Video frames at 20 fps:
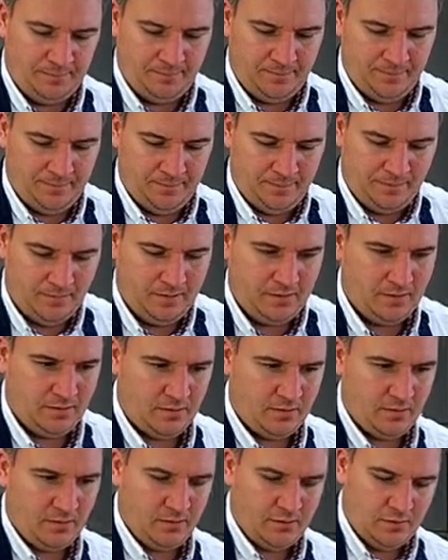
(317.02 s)

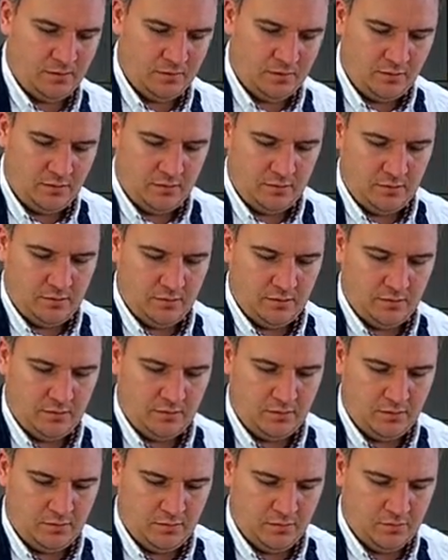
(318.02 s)

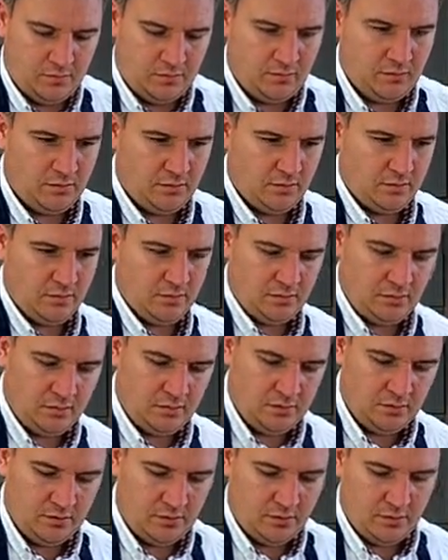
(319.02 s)

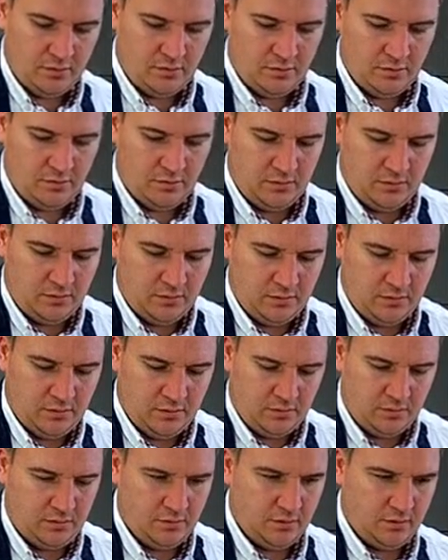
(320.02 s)

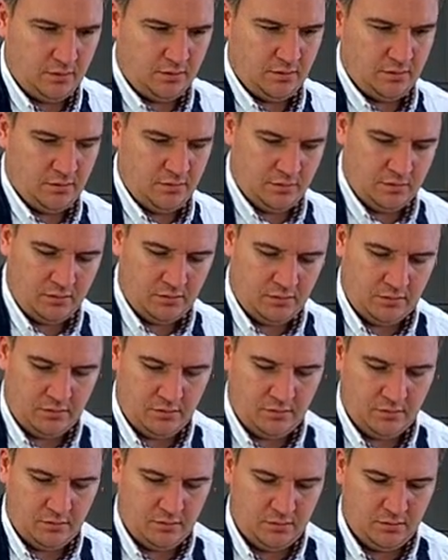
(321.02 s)

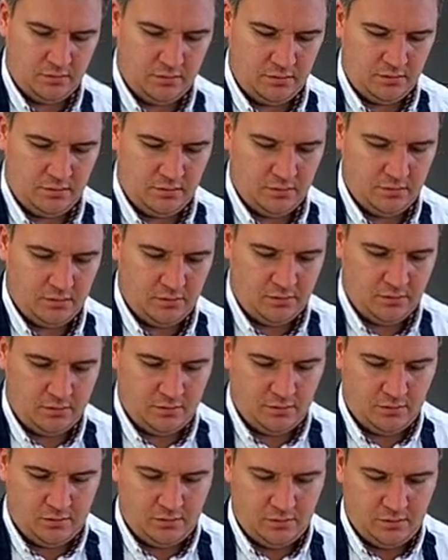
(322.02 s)

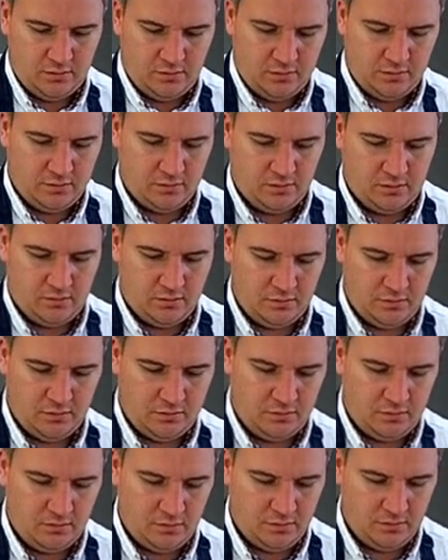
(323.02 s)

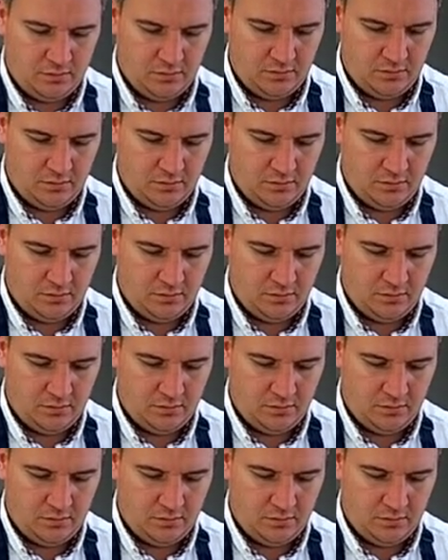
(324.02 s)
[no speech]